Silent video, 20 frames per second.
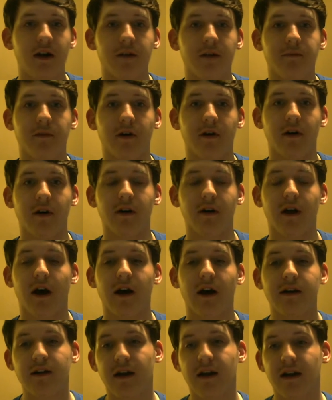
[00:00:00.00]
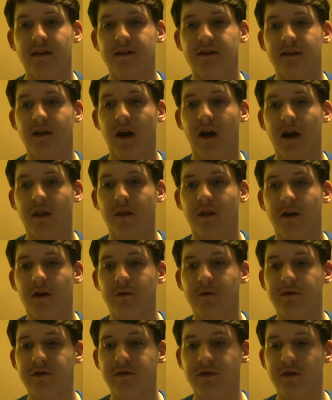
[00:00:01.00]
but I liked it. I thought it
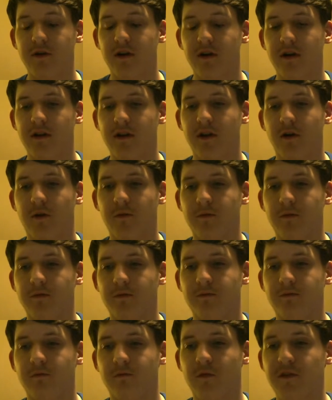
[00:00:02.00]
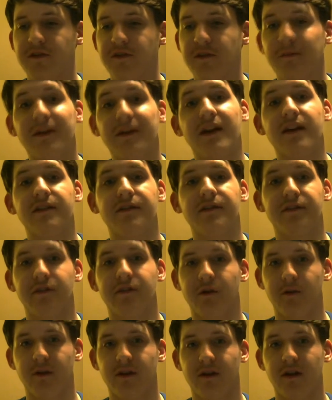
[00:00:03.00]
was good. There were some hints
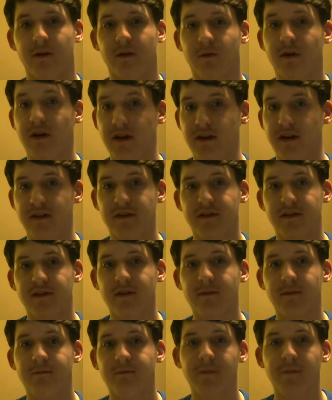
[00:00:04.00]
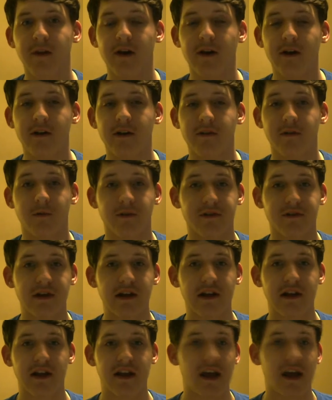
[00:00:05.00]
to it. There were hints. So it's
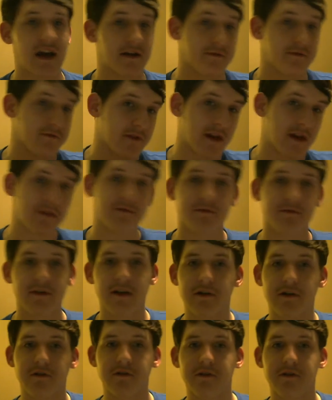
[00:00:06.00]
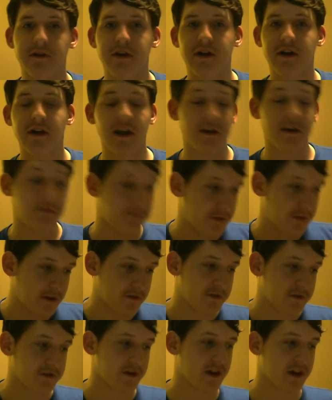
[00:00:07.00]
not like out of left field. It
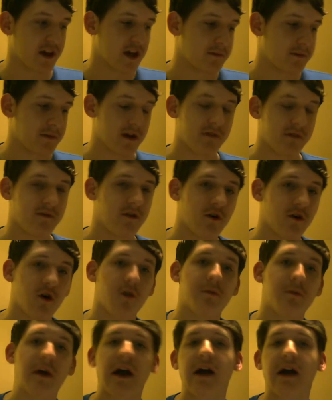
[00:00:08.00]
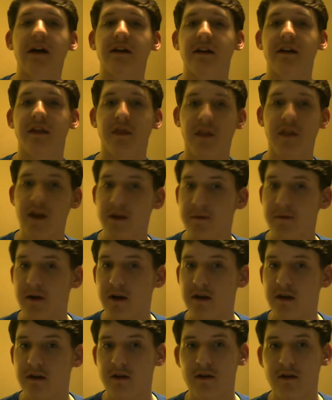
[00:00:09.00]
feels like it, but if you go back and think about
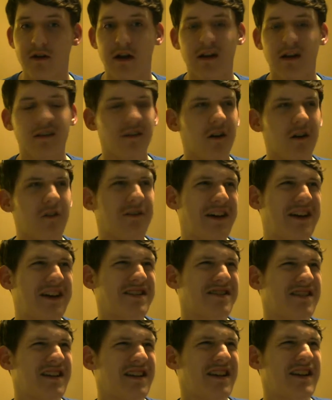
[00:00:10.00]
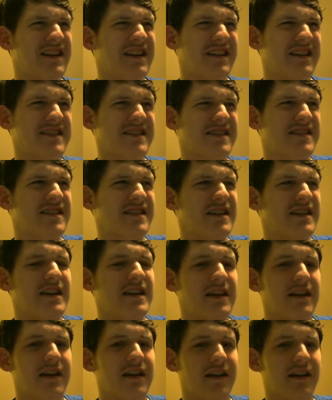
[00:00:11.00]
it, you're like, no, actually, it is.
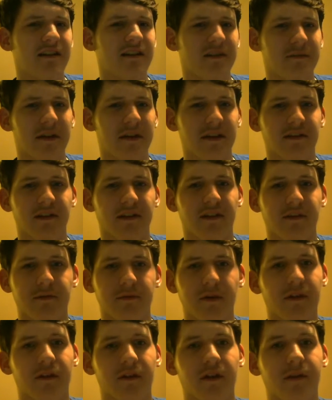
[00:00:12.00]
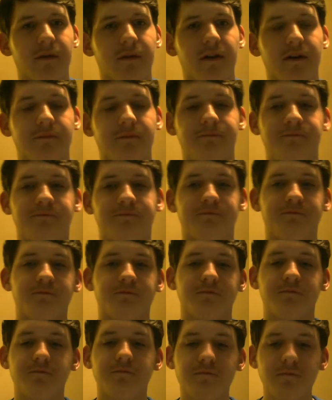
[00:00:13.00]
It does make sense when you think about it.
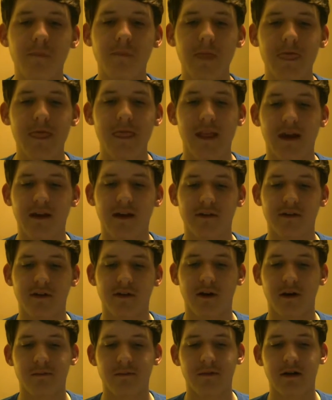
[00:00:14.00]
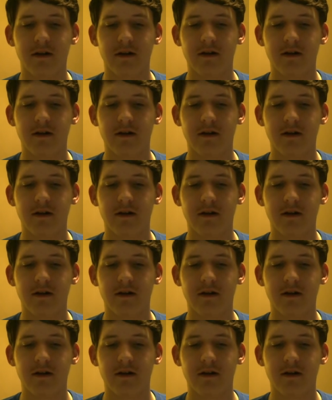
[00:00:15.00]
And um,